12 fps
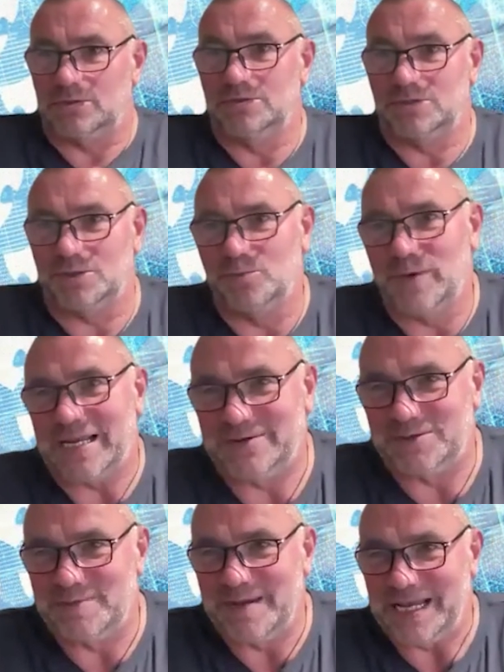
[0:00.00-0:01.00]
some
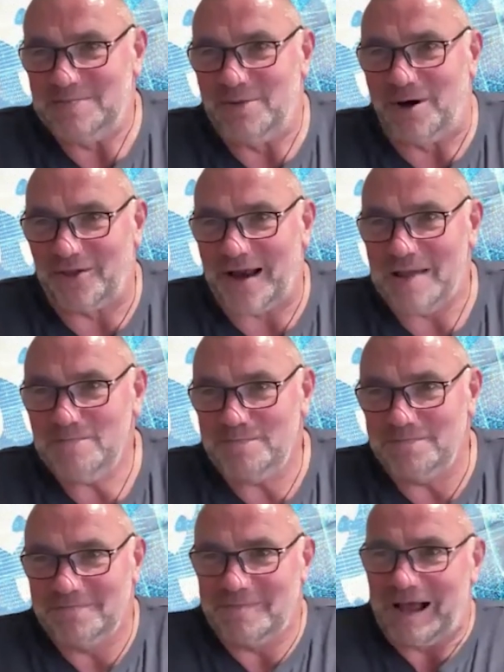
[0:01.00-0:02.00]
weeks he was making more
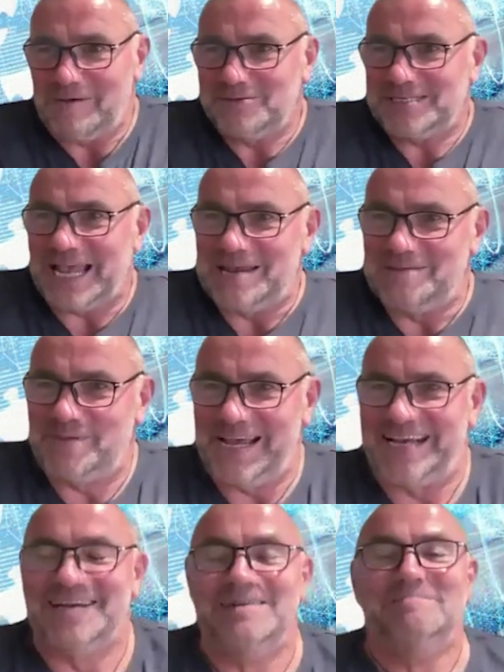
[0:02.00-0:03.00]
than I was getting
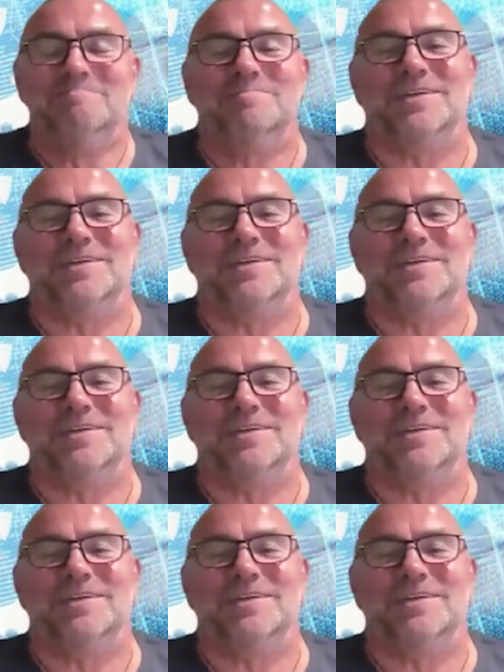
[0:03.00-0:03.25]
paid,